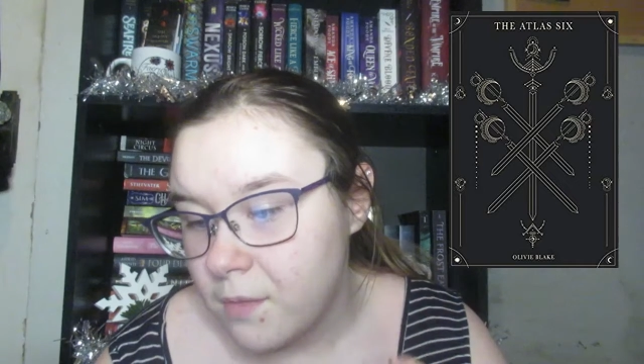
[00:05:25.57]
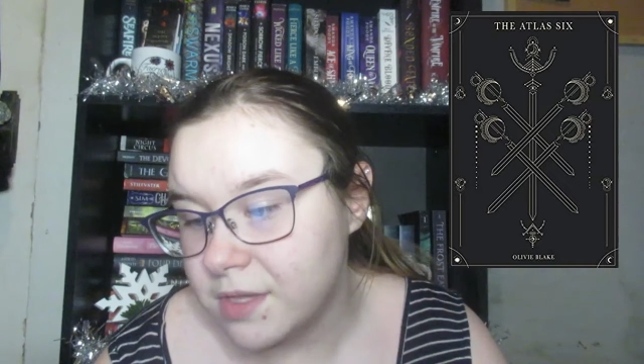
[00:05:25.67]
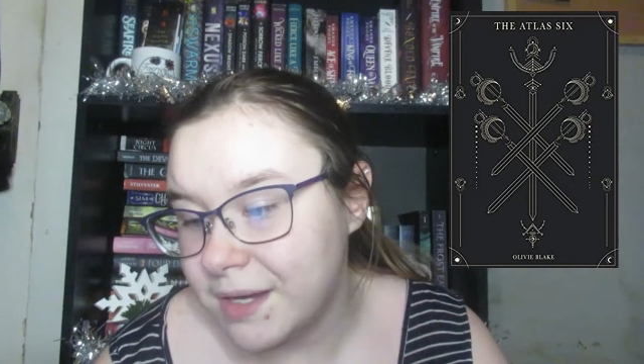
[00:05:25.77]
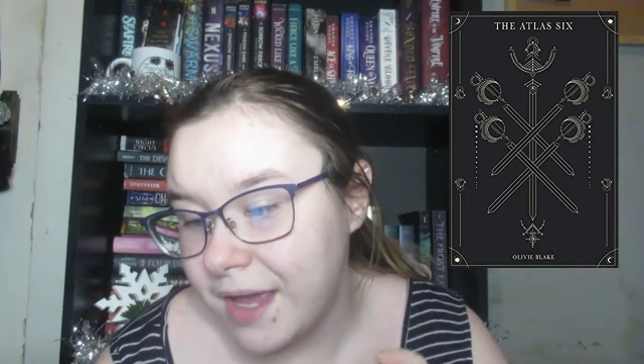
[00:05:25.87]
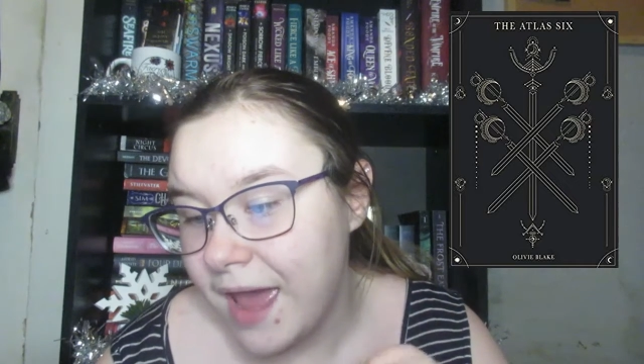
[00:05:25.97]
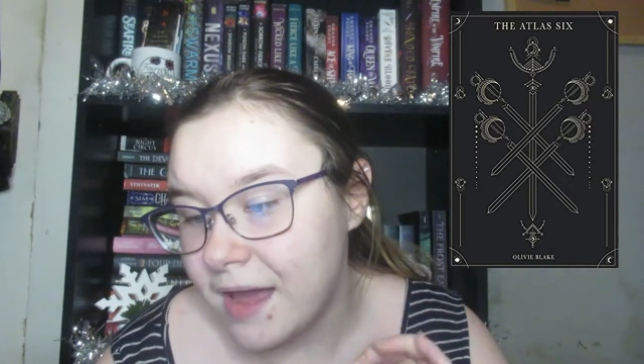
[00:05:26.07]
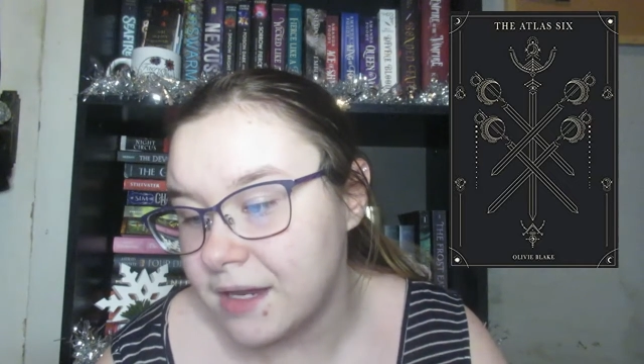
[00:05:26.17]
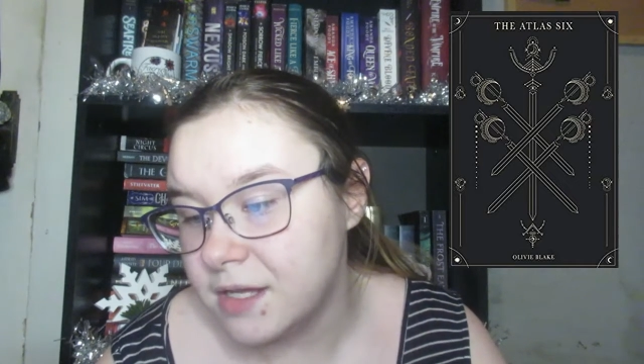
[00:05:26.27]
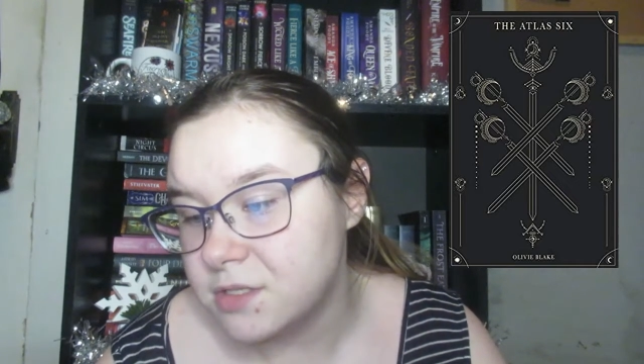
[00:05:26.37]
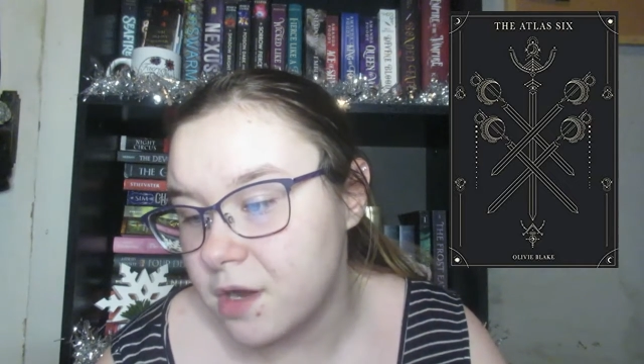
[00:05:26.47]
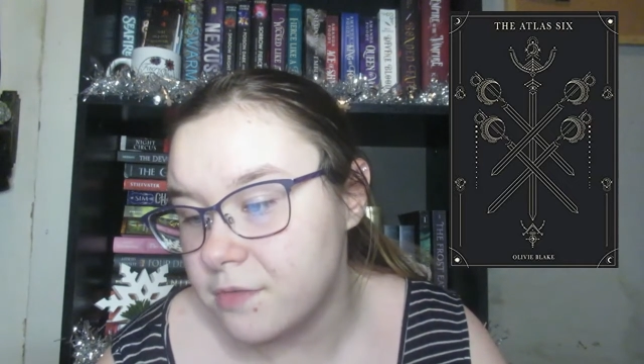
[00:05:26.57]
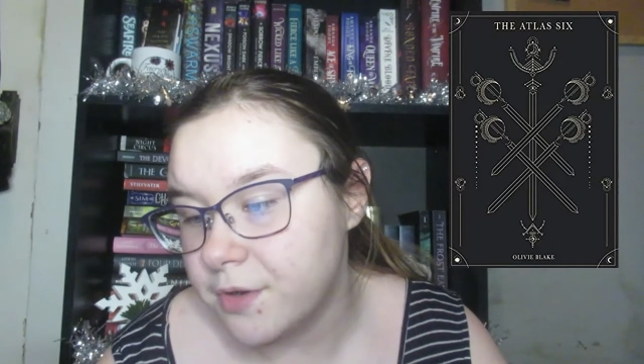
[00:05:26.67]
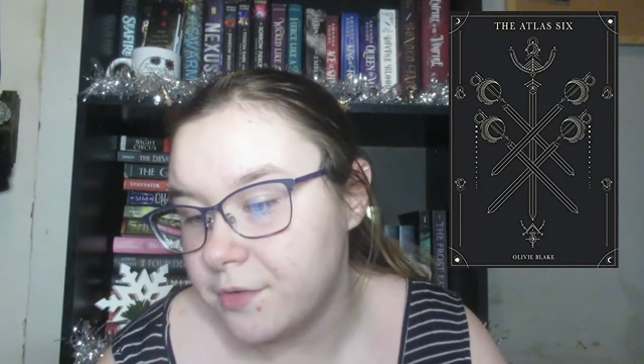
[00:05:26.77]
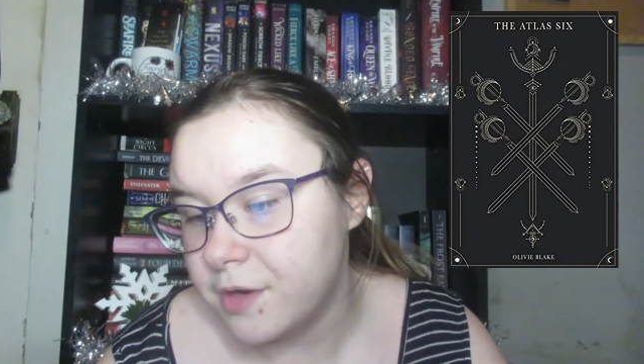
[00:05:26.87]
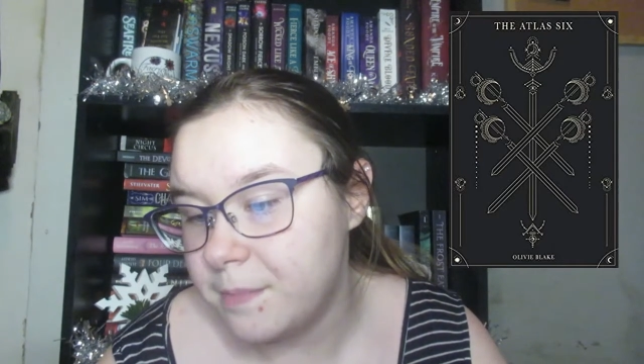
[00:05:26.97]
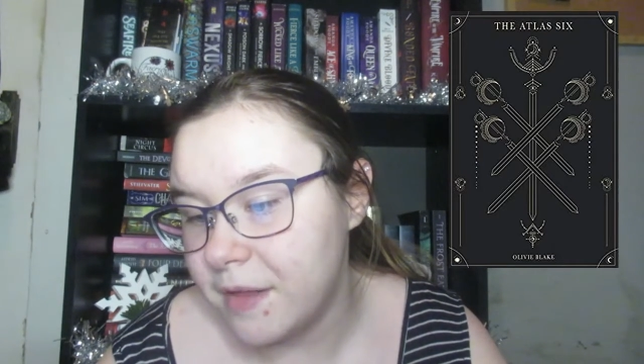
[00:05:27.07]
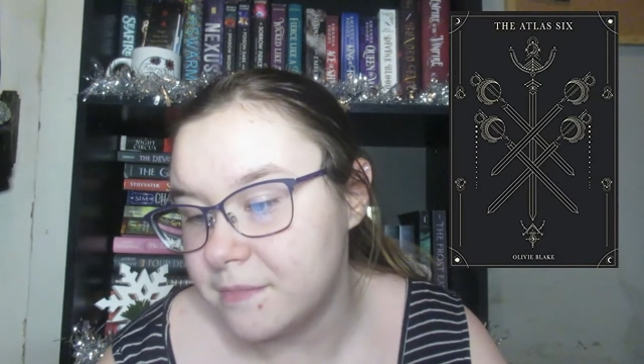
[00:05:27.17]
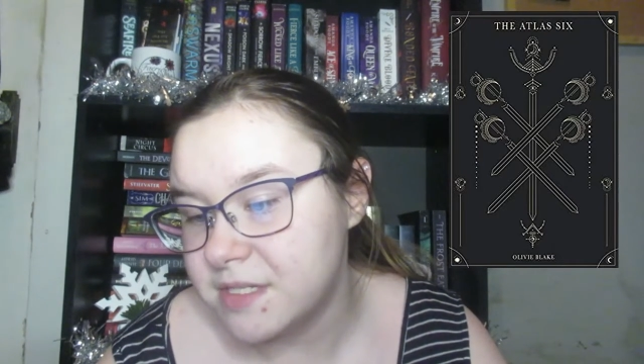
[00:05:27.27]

When the candidates are recruited by the